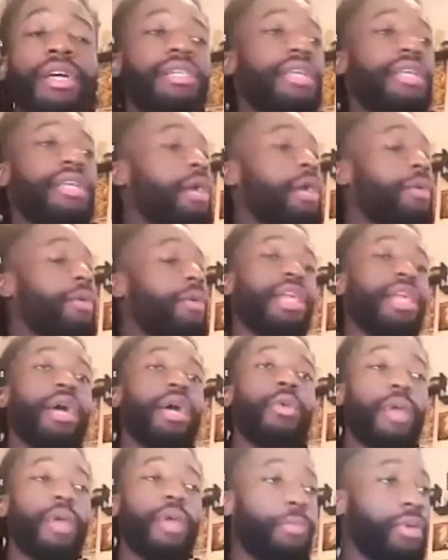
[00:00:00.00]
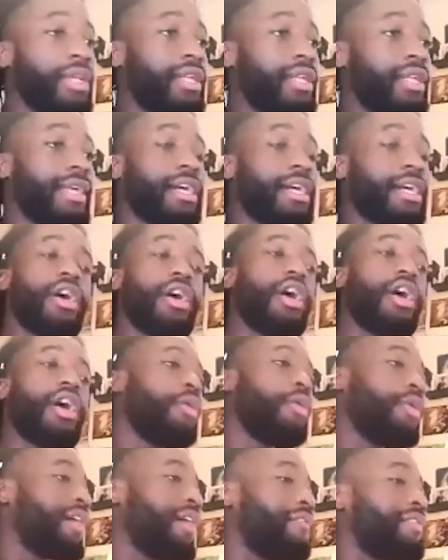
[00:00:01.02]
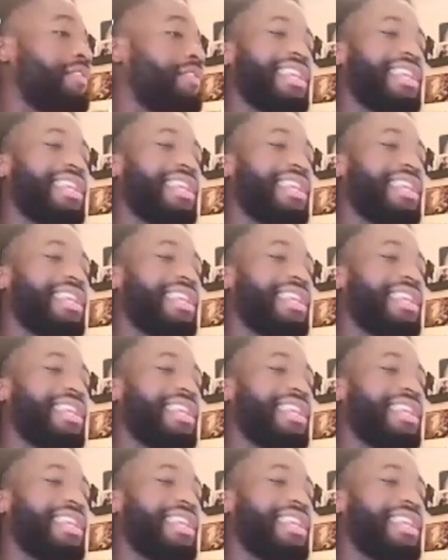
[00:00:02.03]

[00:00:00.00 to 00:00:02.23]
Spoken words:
That, like, when they're whipping in their car or whatever, they're